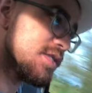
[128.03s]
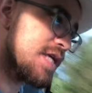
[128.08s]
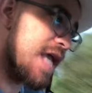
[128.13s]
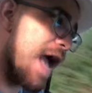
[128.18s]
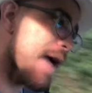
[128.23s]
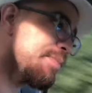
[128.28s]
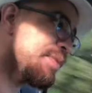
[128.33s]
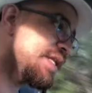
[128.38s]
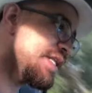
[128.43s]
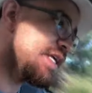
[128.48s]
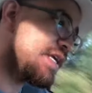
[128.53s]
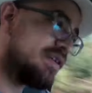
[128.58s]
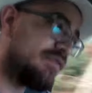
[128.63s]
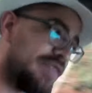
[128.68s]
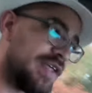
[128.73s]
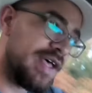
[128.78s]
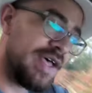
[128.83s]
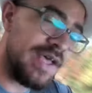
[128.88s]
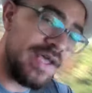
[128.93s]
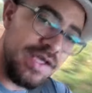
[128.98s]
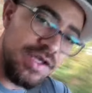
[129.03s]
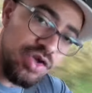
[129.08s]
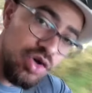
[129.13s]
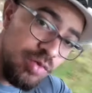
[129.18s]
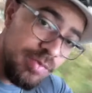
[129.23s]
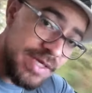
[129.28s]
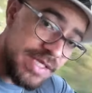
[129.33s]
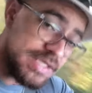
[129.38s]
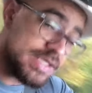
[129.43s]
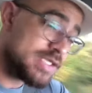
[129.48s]
I believe that
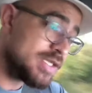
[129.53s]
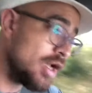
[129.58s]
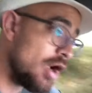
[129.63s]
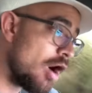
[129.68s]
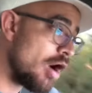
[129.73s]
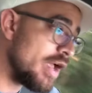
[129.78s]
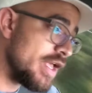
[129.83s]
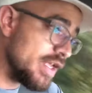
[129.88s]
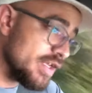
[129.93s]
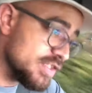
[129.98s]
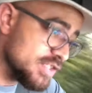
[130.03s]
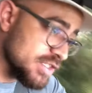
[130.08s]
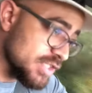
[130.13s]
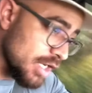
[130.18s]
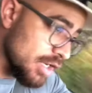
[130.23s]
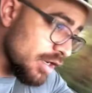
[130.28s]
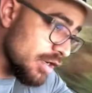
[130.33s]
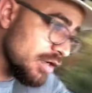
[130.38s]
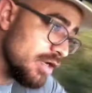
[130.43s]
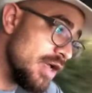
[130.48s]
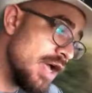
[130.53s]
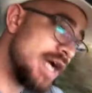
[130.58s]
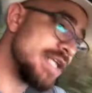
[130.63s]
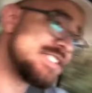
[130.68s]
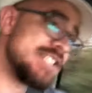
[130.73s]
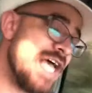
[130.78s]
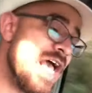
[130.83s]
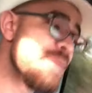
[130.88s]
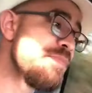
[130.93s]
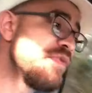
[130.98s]
humans exert a
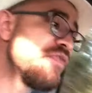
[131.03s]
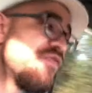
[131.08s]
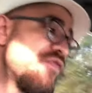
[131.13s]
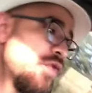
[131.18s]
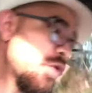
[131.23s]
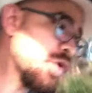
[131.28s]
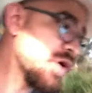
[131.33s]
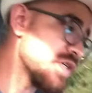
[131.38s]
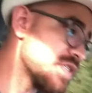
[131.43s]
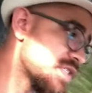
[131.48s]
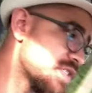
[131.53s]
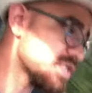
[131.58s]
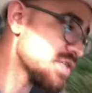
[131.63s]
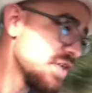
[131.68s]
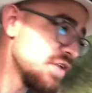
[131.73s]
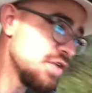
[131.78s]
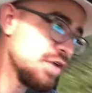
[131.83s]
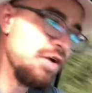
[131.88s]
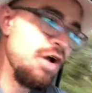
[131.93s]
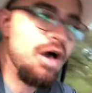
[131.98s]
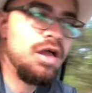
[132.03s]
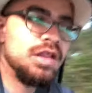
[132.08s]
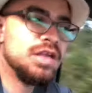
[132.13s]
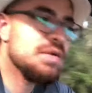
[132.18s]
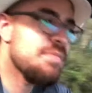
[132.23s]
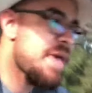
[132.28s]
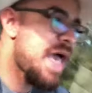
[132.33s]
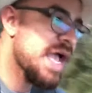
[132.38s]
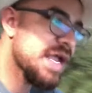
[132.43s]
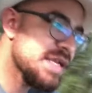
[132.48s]
type of force. Call it
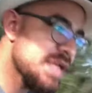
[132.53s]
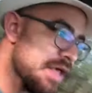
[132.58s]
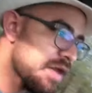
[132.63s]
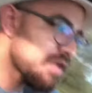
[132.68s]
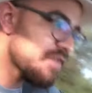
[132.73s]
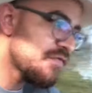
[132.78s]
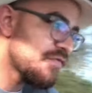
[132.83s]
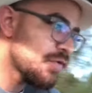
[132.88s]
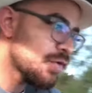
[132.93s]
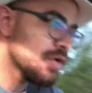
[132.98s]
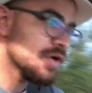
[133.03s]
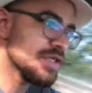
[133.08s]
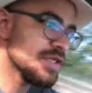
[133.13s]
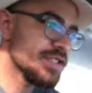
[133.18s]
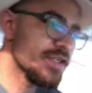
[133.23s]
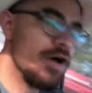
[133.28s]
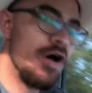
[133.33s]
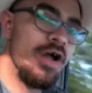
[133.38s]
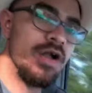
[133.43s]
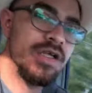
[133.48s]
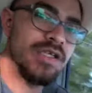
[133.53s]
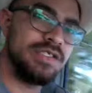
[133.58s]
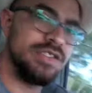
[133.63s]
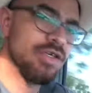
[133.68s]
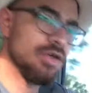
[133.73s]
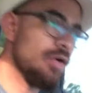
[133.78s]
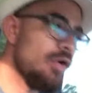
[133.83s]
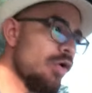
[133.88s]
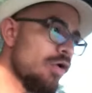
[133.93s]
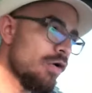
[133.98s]
a magnetic force, call it
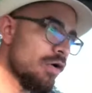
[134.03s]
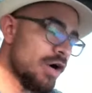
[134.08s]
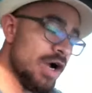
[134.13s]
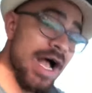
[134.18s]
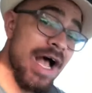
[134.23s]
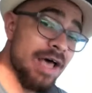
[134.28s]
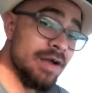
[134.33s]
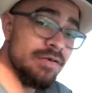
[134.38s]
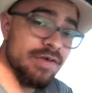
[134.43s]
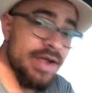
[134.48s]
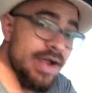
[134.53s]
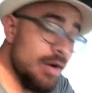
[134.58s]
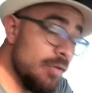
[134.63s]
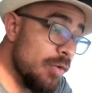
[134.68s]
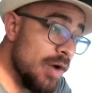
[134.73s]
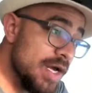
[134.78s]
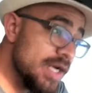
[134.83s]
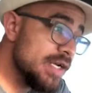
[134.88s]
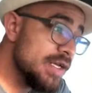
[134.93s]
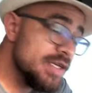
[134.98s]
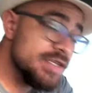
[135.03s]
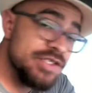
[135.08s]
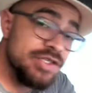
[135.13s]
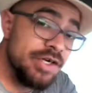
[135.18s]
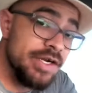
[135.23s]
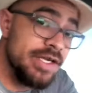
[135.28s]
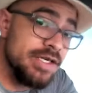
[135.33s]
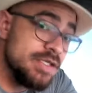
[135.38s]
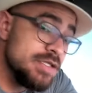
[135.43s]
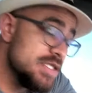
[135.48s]
your aura, I don't care what it is, your
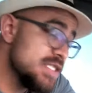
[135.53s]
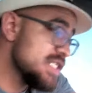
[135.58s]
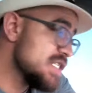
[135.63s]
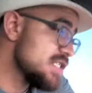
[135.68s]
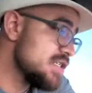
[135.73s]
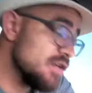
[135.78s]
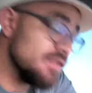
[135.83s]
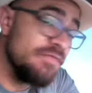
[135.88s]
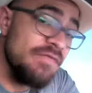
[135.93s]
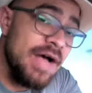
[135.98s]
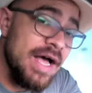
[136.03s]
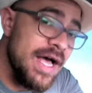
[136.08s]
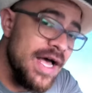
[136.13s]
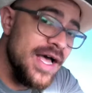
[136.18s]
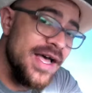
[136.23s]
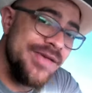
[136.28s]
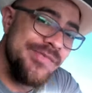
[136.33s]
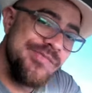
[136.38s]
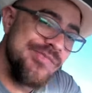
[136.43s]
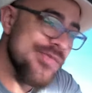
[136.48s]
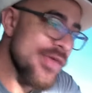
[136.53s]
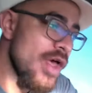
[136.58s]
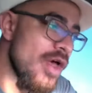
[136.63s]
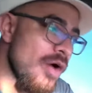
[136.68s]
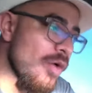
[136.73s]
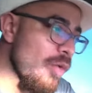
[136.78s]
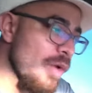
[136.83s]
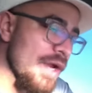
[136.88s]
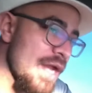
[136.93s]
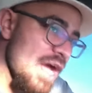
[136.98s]
energy, your vibe,
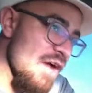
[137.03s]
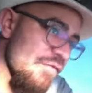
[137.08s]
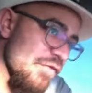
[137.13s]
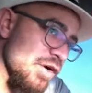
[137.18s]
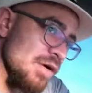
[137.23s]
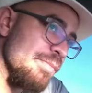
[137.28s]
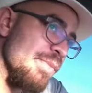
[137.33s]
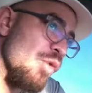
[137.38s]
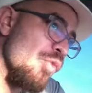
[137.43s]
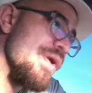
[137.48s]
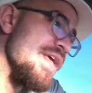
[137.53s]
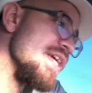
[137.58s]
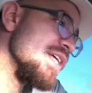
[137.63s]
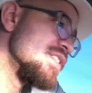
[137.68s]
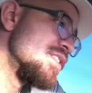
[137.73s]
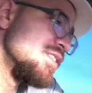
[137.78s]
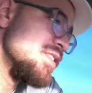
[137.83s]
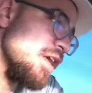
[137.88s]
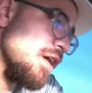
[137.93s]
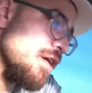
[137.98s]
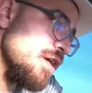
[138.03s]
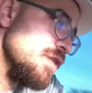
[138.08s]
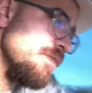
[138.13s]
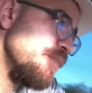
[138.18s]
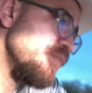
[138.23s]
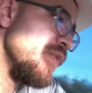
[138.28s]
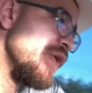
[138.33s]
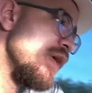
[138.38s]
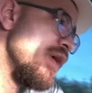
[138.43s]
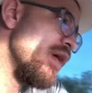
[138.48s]
whatever, but we exert
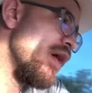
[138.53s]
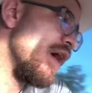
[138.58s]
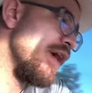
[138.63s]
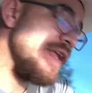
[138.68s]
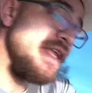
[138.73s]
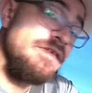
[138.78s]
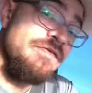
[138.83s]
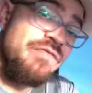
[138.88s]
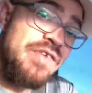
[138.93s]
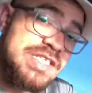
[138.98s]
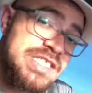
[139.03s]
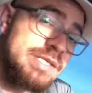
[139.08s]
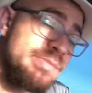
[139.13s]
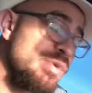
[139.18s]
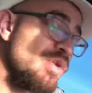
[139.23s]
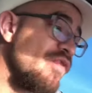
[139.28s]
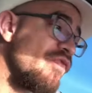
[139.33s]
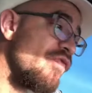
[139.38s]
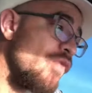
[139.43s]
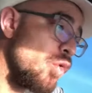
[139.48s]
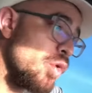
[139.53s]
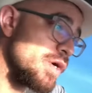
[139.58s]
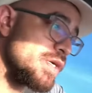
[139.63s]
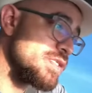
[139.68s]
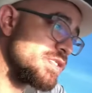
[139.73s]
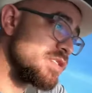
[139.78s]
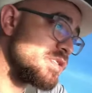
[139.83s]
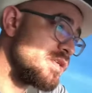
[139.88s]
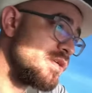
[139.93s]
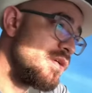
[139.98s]
an invisible
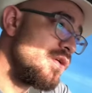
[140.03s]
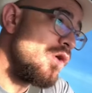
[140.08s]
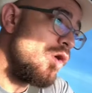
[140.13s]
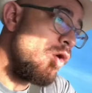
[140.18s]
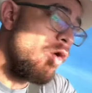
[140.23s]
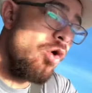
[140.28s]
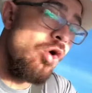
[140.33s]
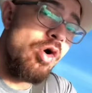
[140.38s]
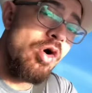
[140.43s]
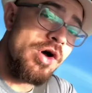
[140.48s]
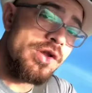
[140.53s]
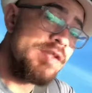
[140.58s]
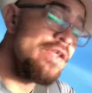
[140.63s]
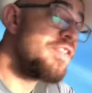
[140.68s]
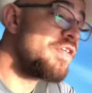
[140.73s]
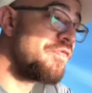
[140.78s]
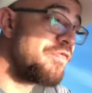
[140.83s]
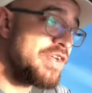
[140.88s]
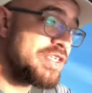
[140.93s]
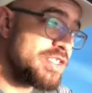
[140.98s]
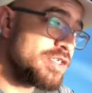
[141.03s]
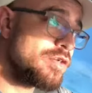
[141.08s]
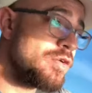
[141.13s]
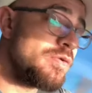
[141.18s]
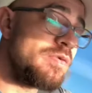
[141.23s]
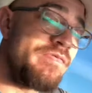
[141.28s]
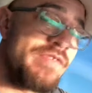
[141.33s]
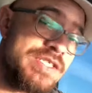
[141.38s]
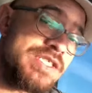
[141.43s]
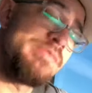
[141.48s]
force on the physical
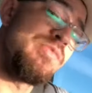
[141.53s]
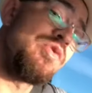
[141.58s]
and visible